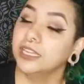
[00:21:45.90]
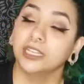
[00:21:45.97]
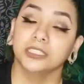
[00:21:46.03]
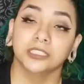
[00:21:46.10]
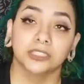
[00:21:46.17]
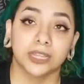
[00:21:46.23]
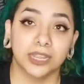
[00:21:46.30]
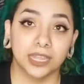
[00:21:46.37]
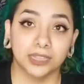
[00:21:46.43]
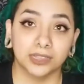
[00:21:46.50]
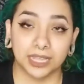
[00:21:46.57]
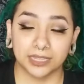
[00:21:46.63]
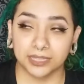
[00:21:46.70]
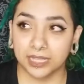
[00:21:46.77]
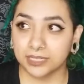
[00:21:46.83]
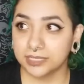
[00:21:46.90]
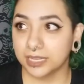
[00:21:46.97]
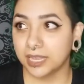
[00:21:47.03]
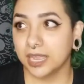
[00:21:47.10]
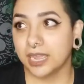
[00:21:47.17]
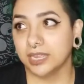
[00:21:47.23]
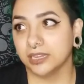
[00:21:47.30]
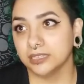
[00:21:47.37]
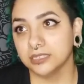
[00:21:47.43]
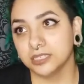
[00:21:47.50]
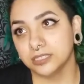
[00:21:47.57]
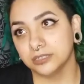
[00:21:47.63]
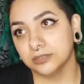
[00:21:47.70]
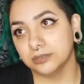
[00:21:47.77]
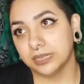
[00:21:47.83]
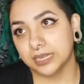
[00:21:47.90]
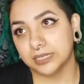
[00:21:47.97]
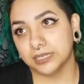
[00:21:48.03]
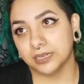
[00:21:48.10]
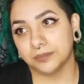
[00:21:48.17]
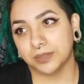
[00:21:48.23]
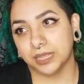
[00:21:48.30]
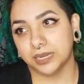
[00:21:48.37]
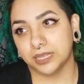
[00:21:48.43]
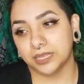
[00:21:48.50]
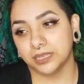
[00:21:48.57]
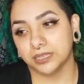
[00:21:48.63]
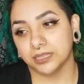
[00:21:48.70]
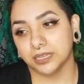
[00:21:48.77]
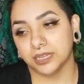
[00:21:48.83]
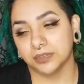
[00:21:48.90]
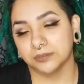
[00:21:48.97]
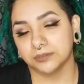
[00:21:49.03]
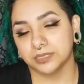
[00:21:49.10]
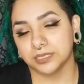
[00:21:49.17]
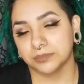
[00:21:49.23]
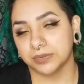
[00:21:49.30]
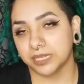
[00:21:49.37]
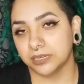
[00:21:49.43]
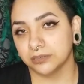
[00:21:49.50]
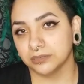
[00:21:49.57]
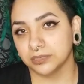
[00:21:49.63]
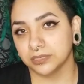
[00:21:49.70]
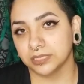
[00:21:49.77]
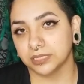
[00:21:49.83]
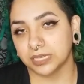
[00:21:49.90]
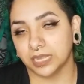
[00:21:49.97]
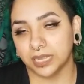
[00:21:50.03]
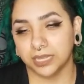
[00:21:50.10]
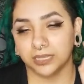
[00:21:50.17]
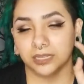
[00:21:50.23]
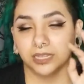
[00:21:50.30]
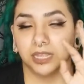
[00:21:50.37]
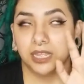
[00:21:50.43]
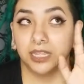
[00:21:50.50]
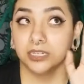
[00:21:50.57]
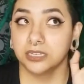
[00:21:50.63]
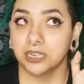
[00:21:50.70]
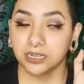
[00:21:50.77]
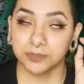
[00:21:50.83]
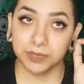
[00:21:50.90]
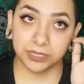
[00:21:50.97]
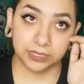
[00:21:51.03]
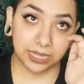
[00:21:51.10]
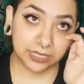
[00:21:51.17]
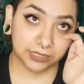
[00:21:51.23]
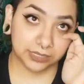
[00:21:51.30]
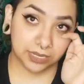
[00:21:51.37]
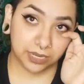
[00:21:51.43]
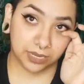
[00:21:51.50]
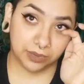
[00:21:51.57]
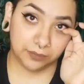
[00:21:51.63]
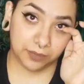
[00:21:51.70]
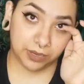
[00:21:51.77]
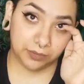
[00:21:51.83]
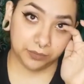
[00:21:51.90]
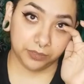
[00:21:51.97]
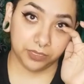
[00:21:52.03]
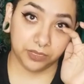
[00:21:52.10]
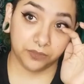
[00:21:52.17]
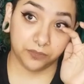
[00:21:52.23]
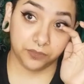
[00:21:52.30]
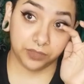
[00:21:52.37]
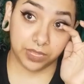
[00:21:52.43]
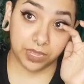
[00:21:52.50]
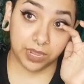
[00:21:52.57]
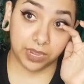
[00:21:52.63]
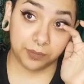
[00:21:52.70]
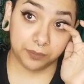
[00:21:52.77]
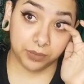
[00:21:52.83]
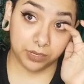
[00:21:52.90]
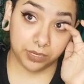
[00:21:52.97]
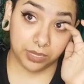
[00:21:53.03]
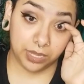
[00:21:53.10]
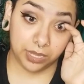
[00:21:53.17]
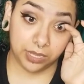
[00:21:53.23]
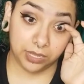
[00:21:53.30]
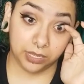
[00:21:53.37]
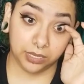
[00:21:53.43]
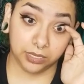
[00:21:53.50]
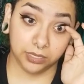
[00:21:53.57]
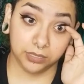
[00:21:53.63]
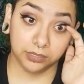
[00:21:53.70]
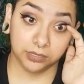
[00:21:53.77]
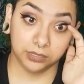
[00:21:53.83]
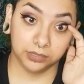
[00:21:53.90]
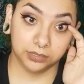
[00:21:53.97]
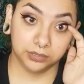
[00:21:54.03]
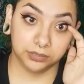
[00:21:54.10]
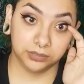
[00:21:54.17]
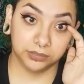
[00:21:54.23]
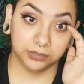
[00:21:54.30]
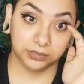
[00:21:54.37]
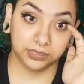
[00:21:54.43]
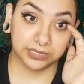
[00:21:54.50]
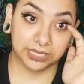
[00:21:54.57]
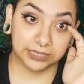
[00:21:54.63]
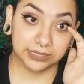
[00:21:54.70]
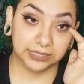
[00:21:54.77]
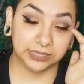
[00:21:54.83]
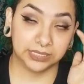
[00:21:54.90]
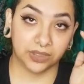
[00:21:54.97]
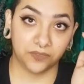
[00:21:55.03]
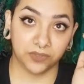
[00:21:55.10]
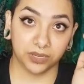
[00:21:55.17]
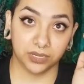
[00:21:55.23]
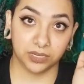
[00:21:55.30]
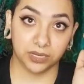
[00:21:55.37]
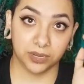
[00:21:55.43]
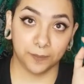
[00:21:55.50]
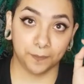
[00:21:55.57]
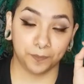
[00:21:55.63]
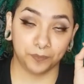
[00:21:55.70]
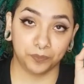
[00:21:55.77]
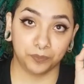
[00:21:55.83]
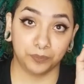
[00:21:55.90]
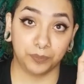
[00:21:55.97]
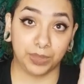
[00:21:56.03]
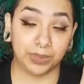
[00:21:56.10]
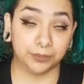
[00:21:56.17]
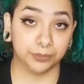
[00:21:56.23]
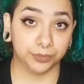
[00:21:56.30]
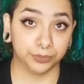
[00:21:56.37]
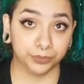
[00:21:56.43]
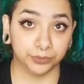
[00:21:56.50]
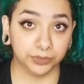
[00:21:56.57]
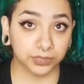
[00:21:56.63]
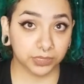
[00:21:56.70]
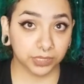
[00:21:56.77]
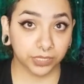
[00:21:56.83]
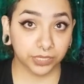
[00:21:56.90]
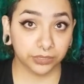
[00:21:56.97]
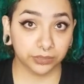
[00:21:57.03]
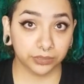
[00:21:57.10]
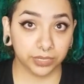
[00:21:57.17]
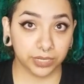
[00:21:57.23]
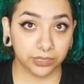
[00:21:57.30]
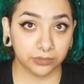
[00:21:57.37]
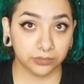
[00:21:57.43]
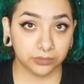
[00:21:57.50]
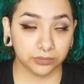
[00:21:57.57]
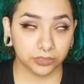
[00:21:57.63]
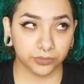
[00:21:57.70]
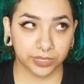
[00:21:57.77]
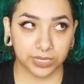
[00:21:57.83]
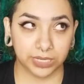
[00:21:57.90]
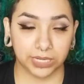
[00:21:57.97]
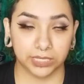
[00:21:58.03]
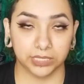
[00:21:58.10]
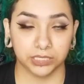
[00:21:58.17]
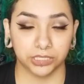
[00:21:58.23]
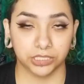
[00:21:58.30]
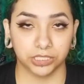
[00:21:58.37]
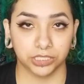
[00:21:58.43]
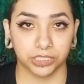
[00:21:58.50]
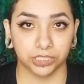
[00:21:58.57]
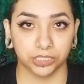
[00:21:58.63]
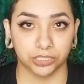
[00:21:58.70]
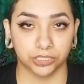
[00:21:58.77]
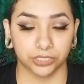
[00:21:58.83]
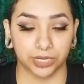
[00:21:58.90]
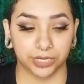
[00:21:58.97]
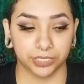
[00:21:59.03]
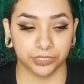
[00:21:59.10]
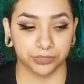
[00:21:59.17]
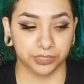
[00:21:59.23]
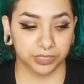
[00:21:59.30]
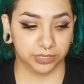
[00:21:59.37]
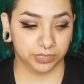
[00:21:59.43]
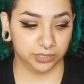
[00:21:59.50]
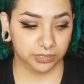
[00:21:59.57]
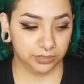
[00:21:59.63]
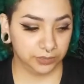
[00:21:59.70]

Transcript: So I got that day. I also ended up getting some needles. I talked about last time, I believe, that I bought a size 7 bamboo circular needle, 29-inch, to try to do the